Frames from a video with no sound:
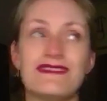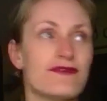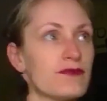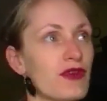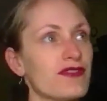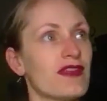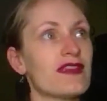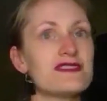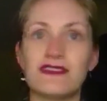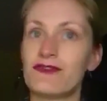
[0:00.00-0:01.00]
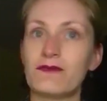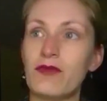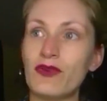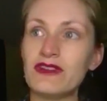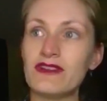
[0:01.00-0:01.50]
different personality, different
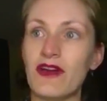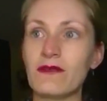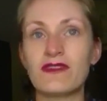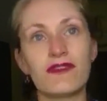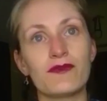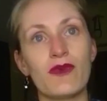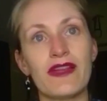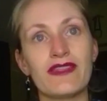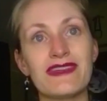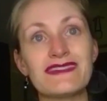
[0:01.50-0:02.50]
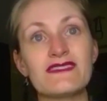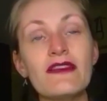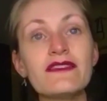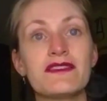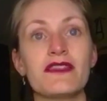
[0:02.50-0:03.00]
body type, different way that it
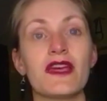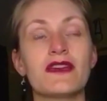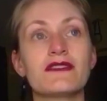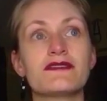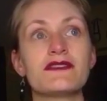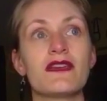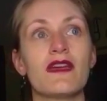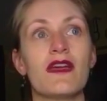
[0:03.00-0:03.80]
does things.